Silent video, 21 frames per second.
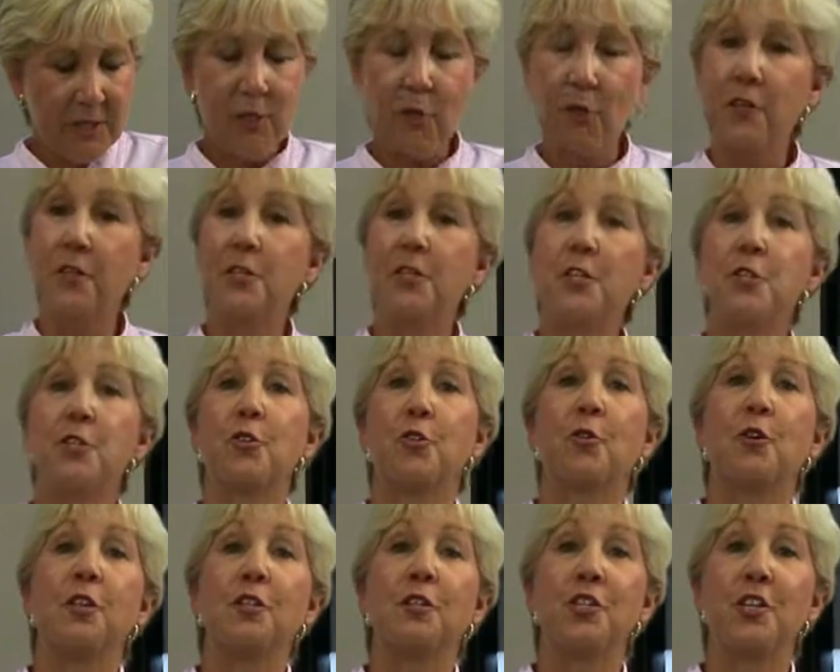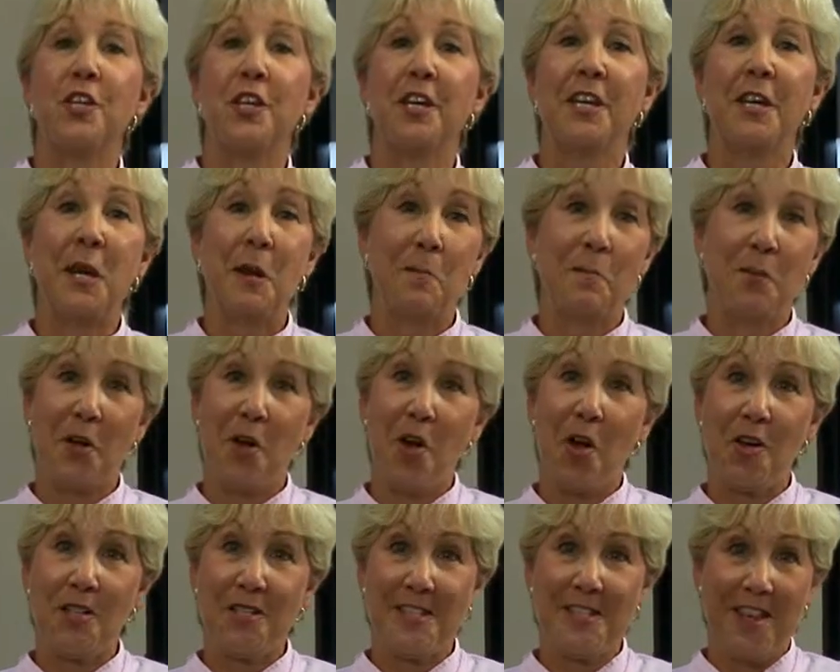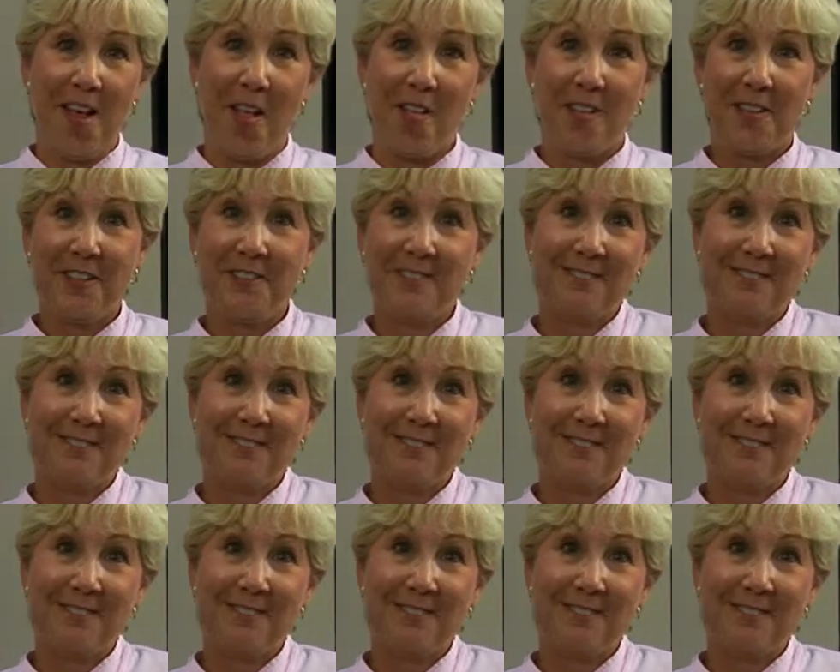So this is grilled chicken and pecan salad.